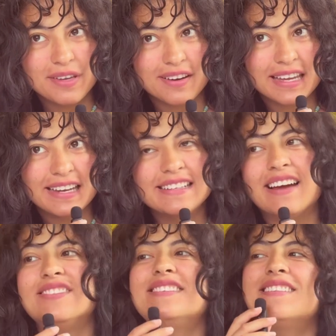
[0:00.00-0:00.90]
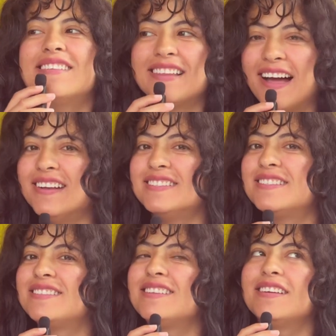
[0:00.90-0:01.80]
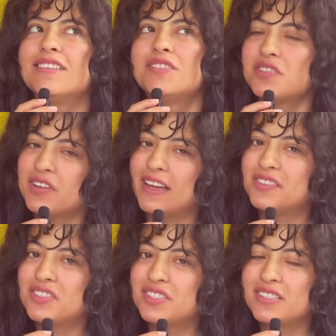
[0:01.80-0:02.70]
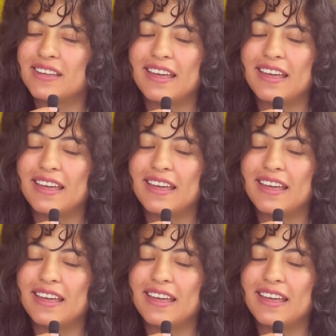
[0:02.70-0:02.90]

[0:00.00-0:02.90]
We are getting down to the last stretch,